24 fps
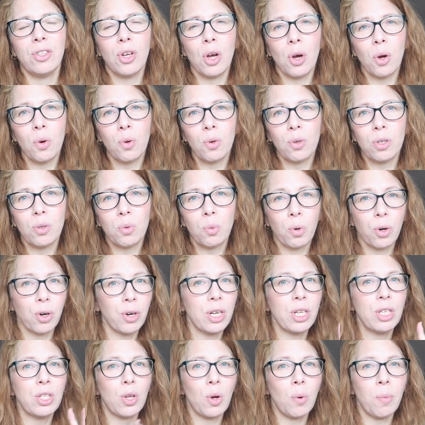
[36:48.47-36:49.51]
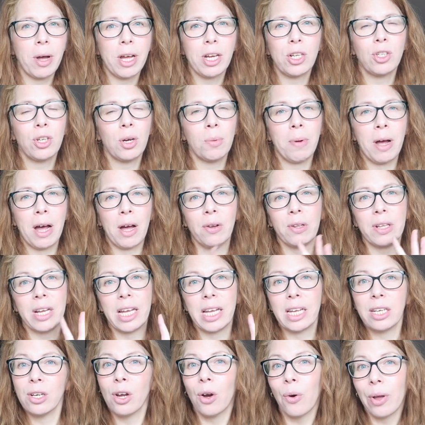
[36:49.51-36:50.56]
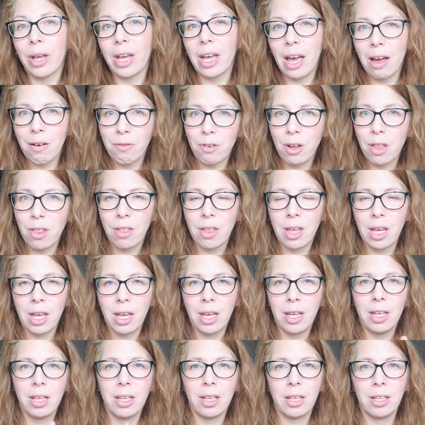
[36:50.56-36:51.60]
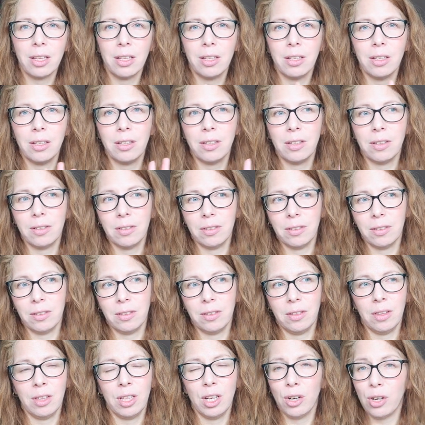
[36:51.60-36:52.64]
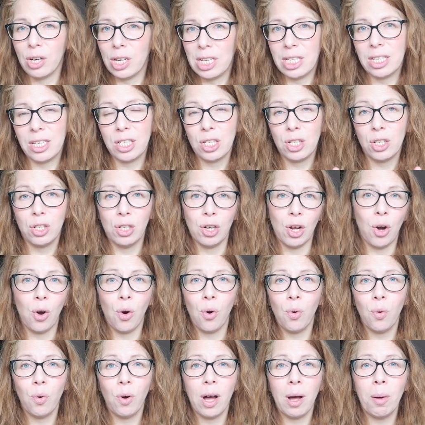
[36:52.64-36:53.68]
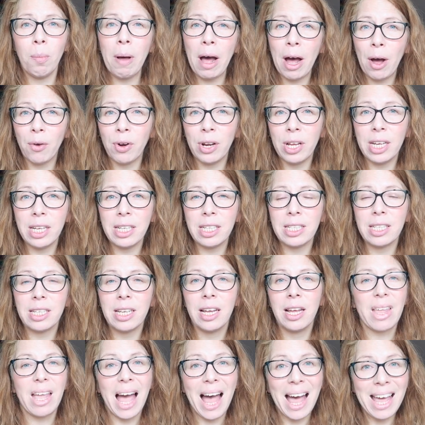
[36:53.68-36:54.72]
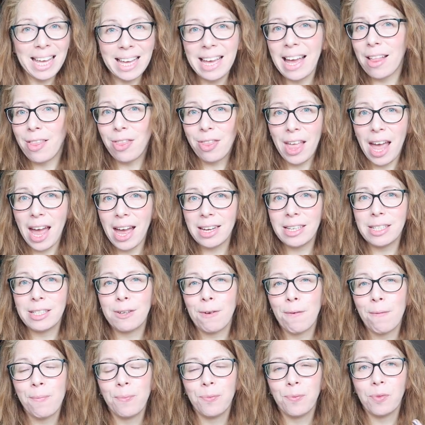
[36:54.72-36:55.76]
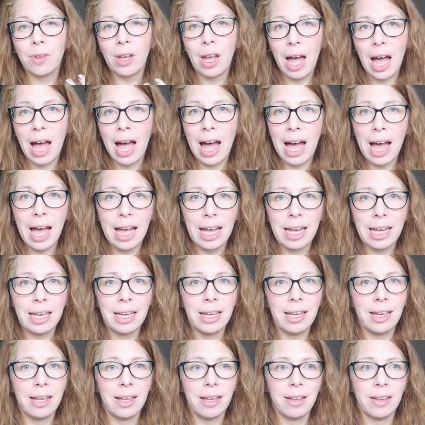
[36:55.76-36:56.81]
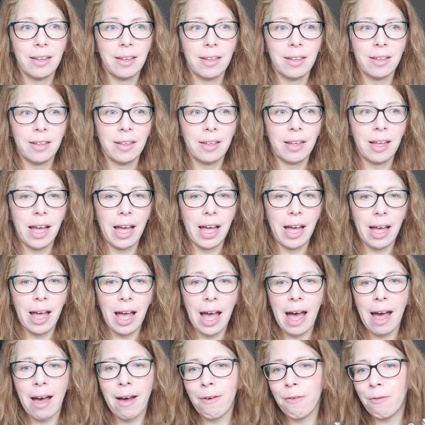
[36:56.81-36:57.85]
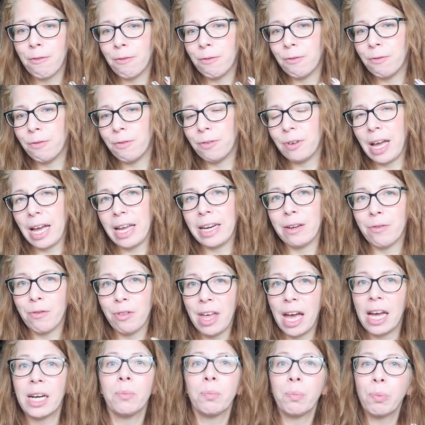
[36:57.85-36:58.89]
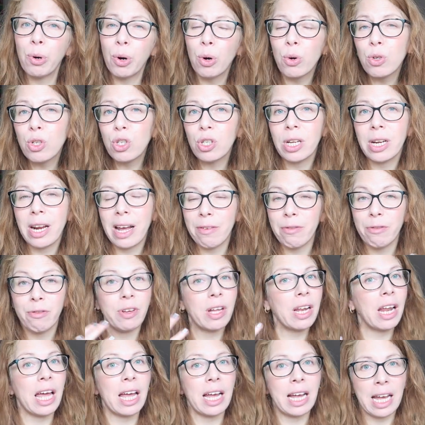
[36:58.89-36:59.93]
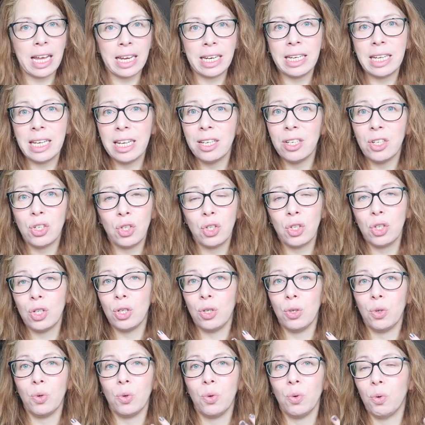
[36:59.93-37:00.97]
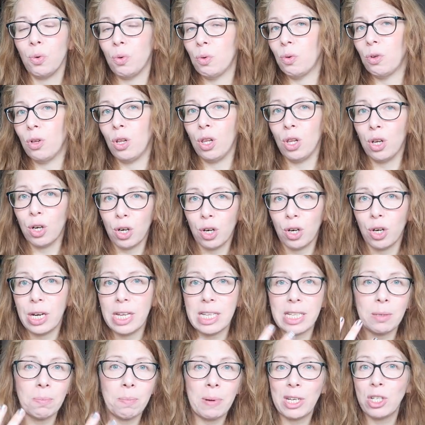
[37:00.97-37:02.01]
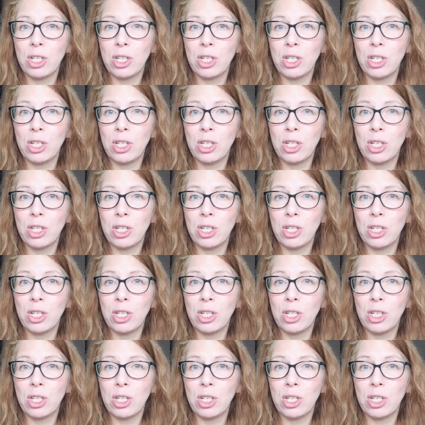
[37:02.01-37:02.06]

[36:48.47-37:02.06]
don't worry so much about like knowing everything there is to know about it. I get that. I have kind of that approach that I feel like I need to learn as